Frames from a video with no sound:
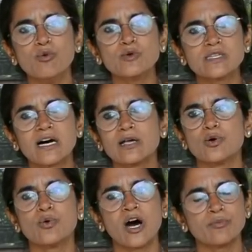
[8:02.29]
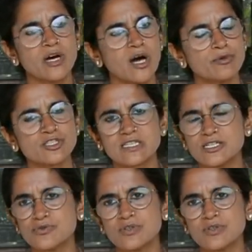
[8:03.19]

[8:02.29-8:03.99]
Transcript: moong dal, or how much seed do you